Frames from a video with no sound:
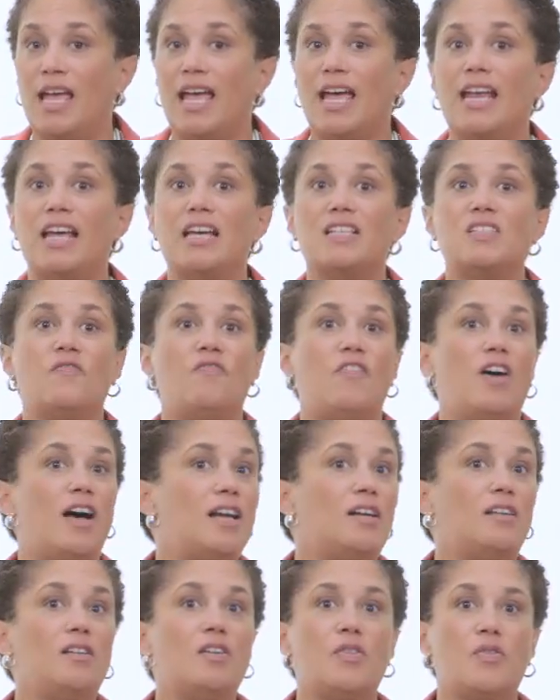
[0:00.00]
and has
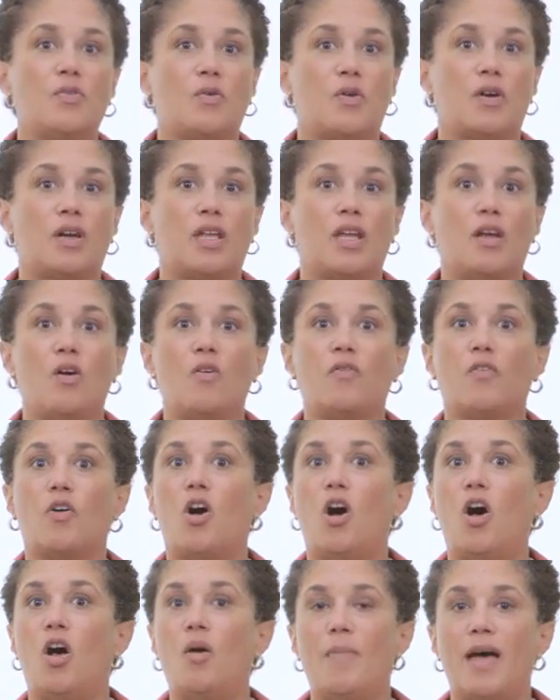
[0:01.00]
final authority over
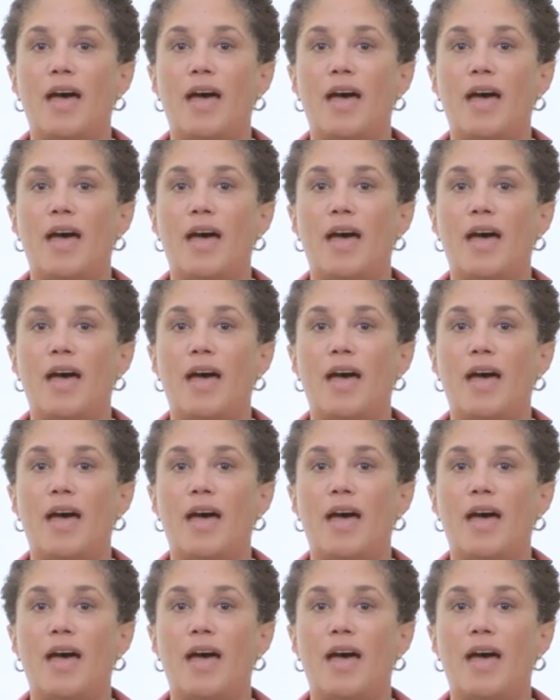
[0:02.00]
all